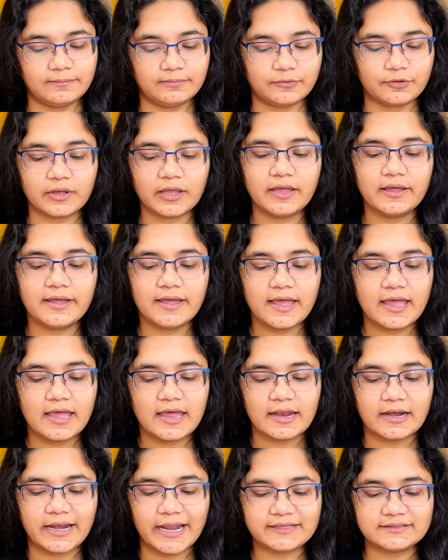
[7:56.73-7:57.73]
Okay,
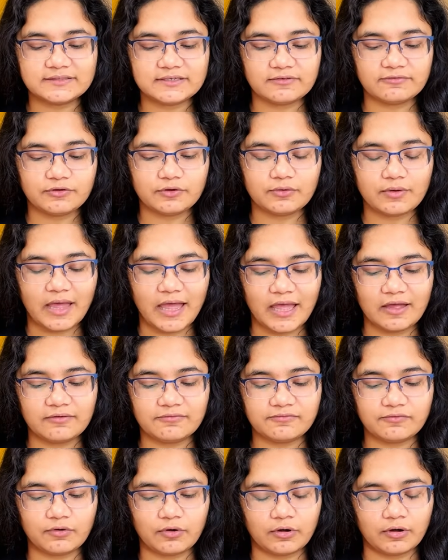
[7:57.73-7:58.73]
next if you
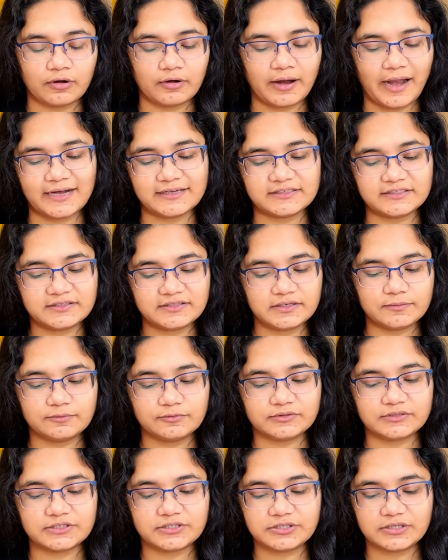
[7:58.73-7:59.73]
have adjacent
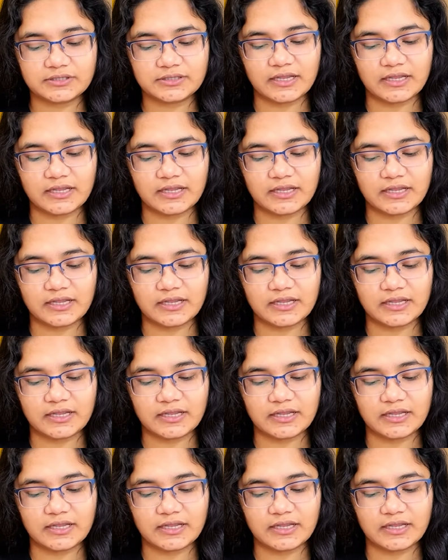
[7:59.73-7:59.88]
position,